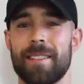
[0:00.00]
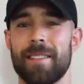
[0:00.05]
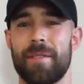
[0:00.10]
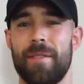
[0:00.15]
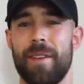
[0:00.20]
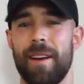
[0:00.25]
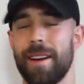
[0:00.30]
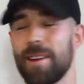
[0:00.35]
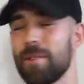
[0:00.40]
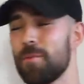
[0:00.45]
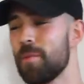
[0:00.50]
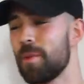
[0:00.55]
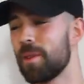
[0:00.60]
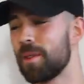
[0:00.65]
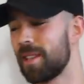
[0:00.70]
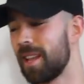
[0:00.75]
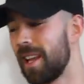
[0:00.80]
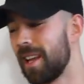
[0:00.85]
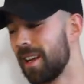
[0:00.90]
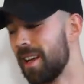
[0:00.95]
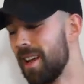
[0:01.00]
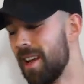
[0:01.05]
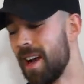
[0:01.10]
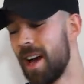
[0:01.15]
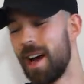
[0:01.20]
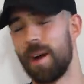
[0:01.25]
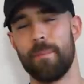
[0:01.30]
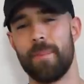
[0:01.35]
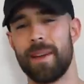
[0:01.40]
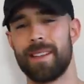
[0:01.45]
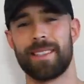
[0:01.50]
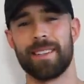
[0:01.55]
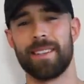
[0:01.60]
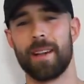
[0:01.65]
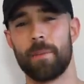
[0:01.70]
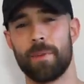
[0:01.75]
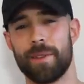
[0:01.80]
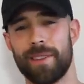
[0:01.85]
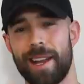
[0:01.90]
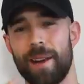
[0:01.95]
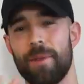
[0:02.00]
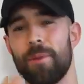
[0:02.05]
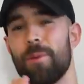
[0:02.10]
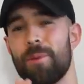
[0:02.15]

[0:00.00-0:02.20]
It's very almost like I'm messing up with like